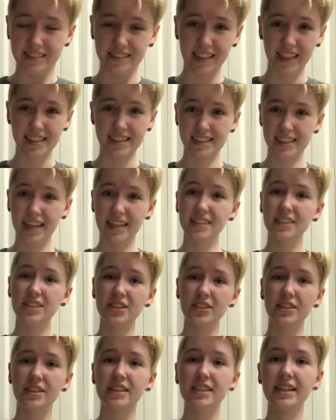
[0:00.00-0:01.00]
That's the next
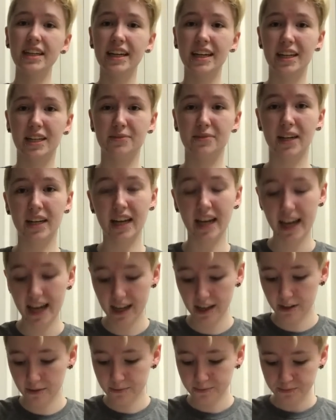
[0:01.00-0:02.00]
one, hitting my
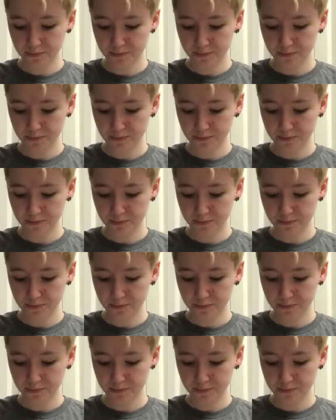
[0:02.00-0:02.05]
head.